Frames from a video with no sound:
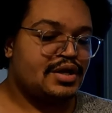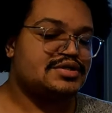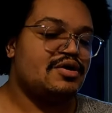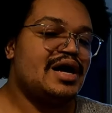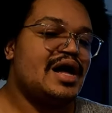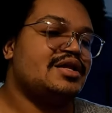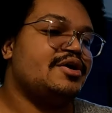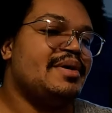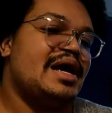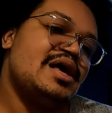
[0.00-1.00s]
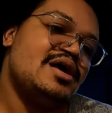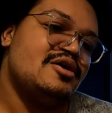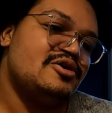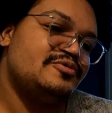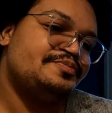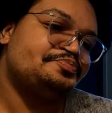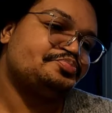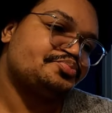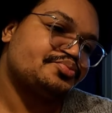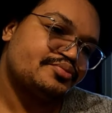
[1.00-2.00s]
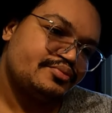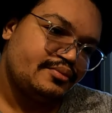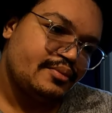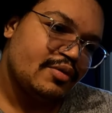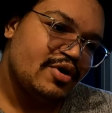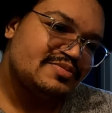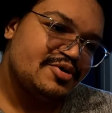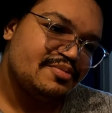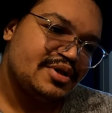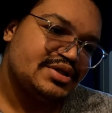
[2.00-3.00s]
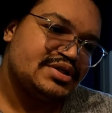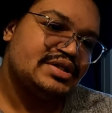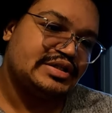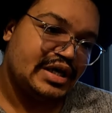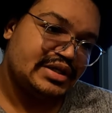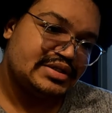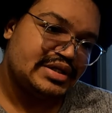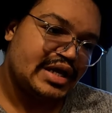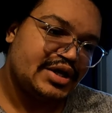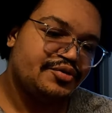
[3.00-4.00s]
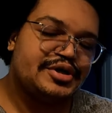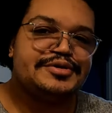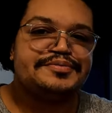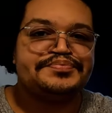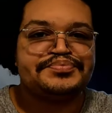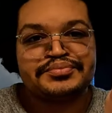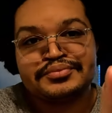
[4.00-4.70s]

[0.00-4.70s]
So I got the Mayel Raspberry Mint Daily Styling Cream.